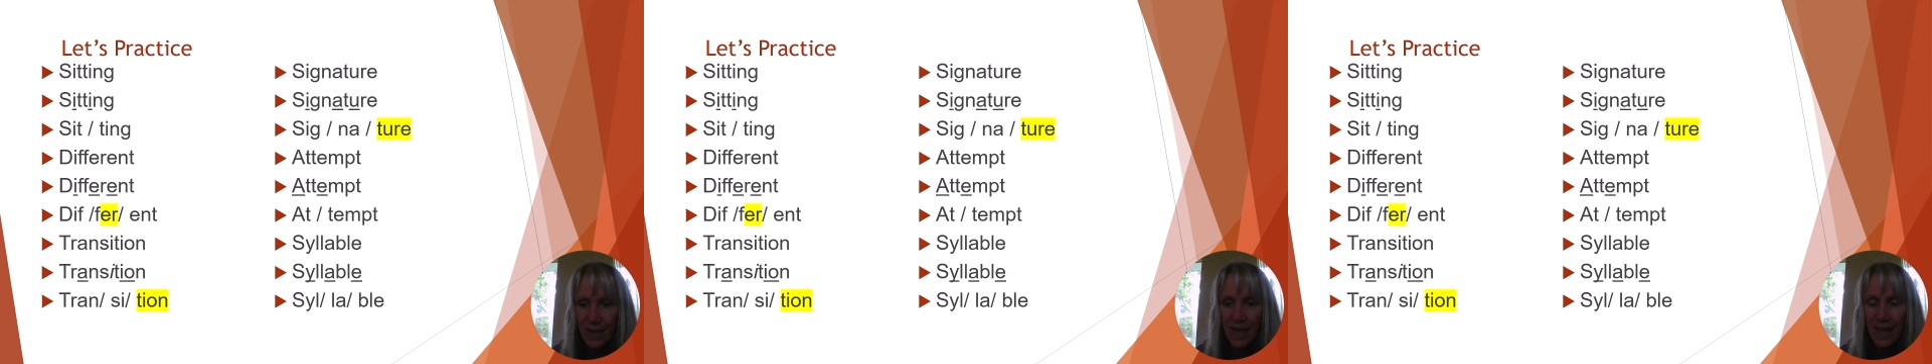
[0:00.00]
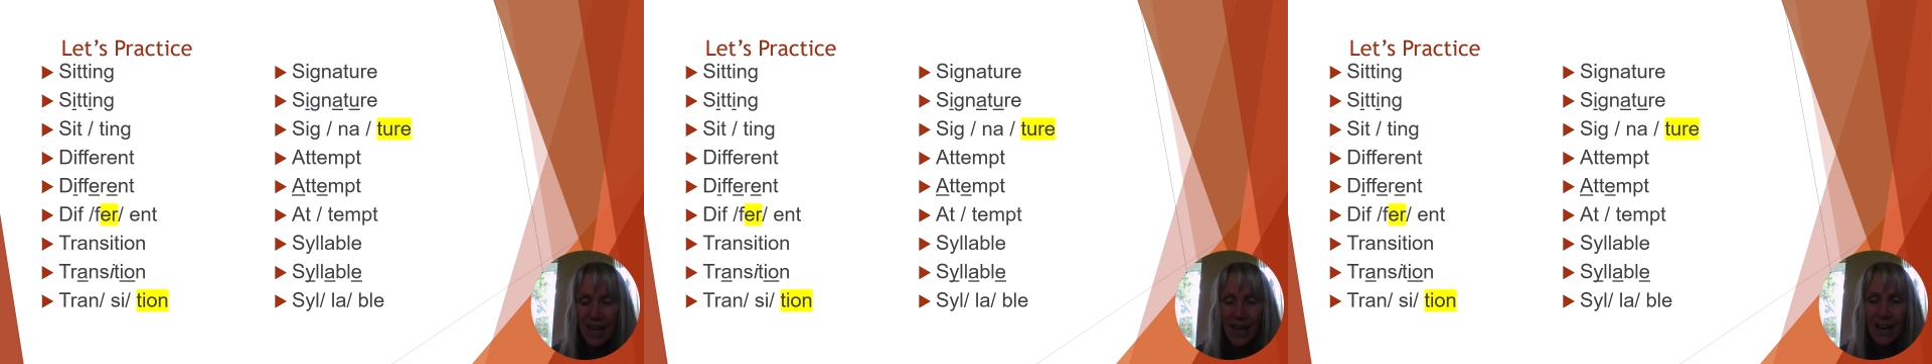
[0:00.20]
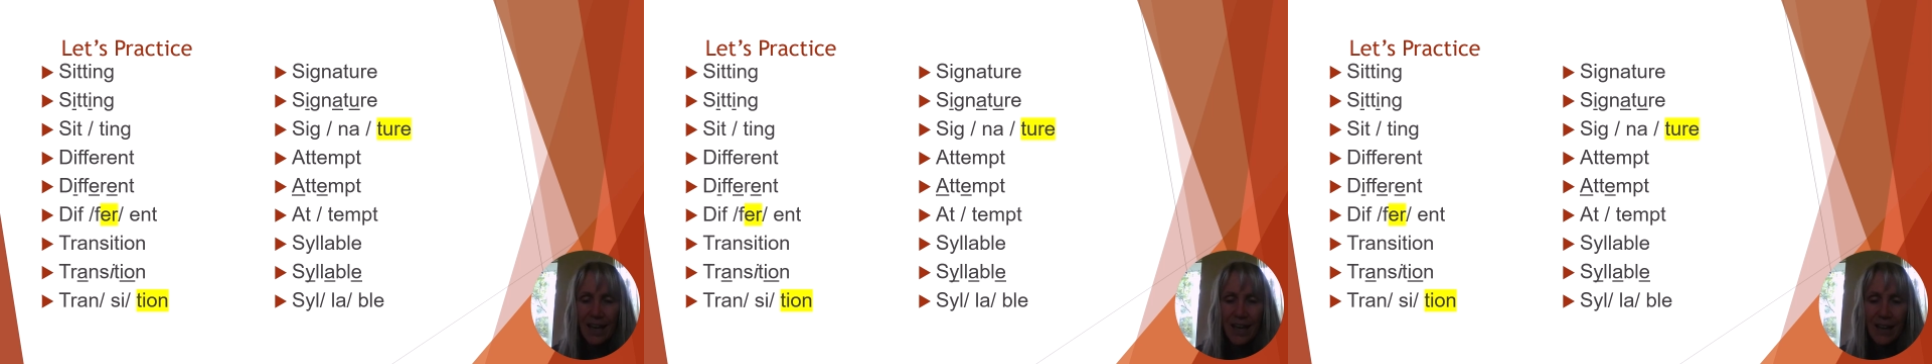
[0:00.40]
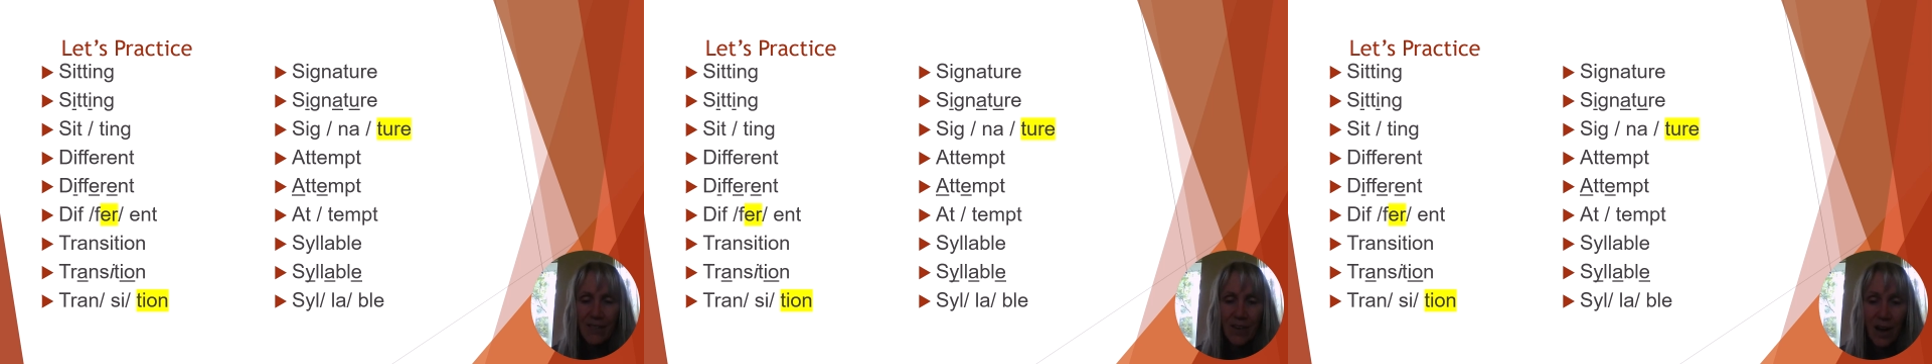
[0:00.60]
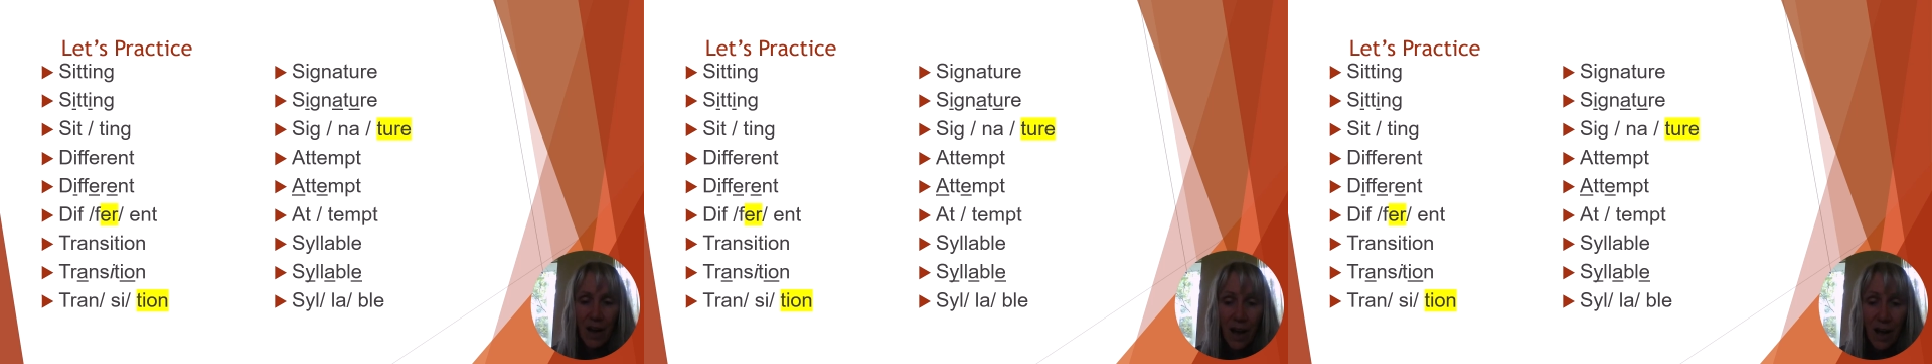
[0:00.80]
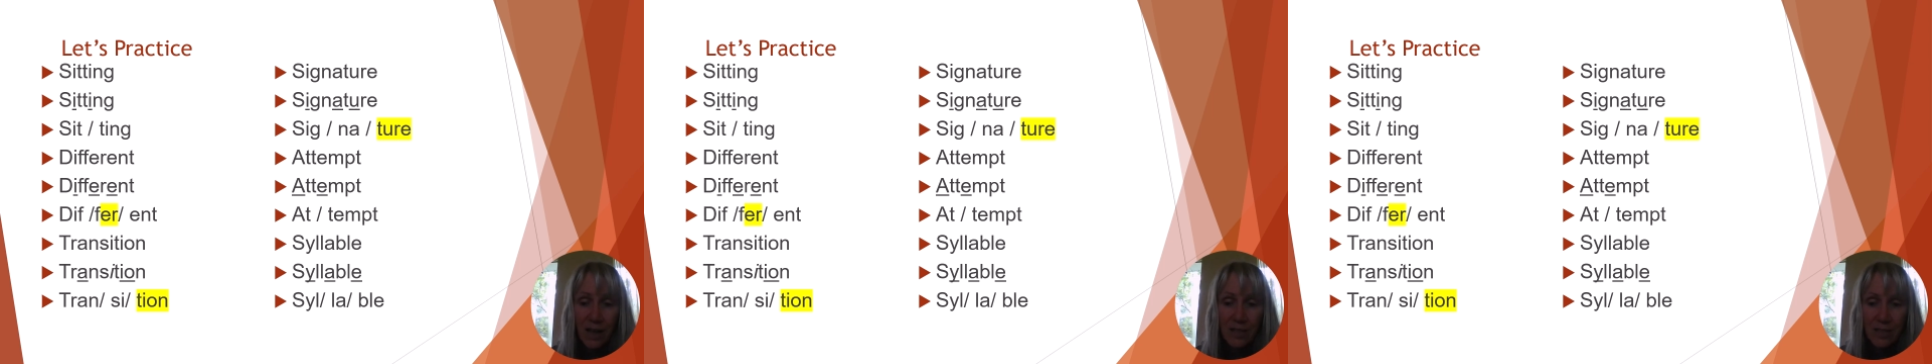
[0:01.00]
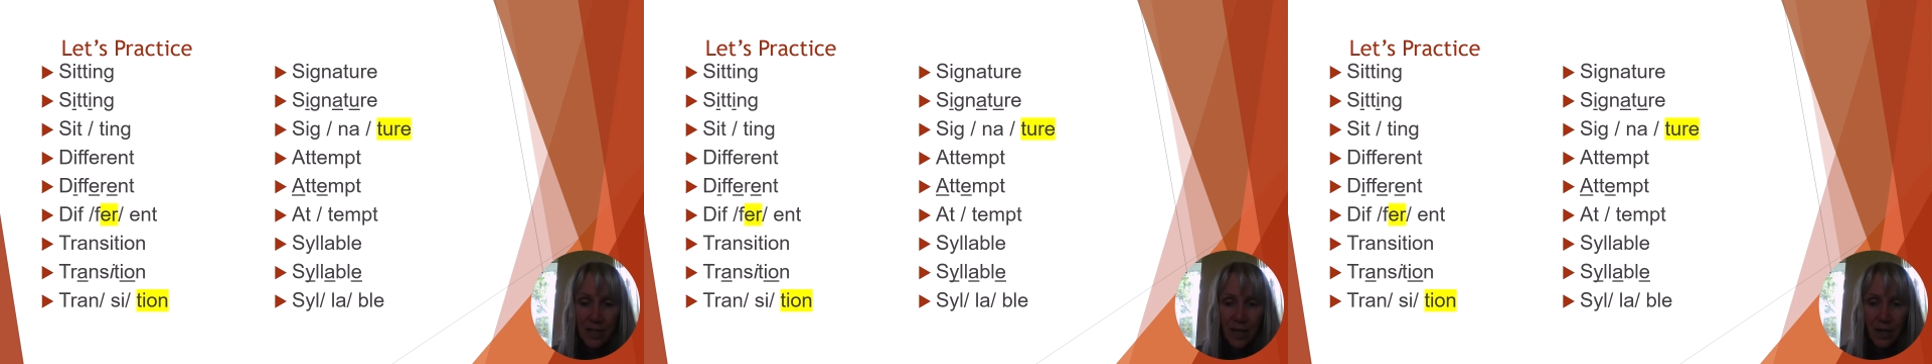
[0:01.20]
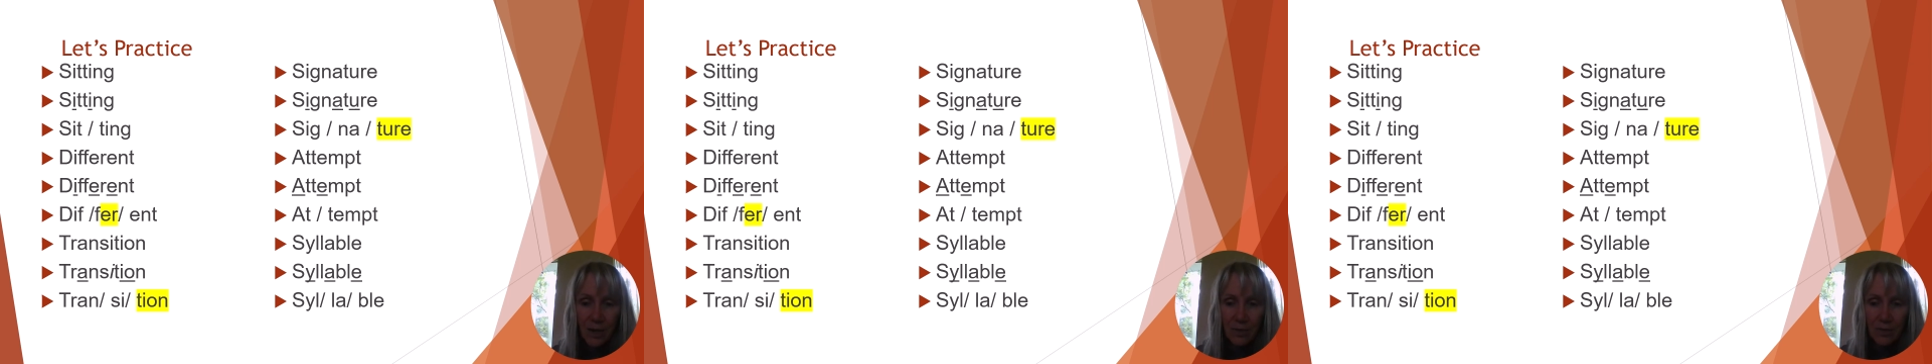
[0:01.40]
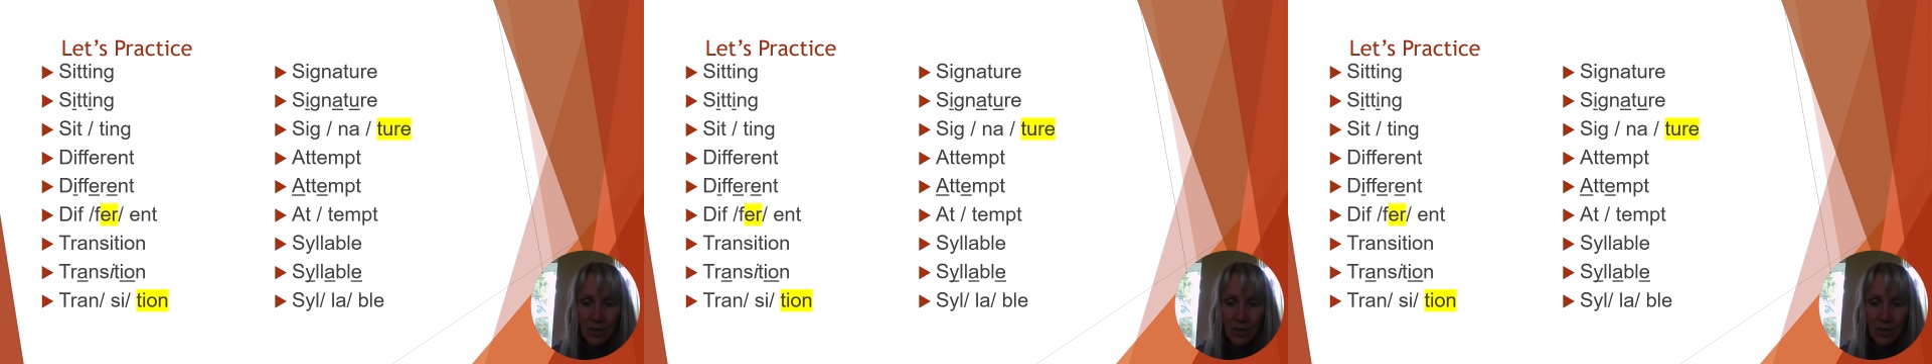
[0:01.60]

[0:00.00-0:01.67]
And I have a sound,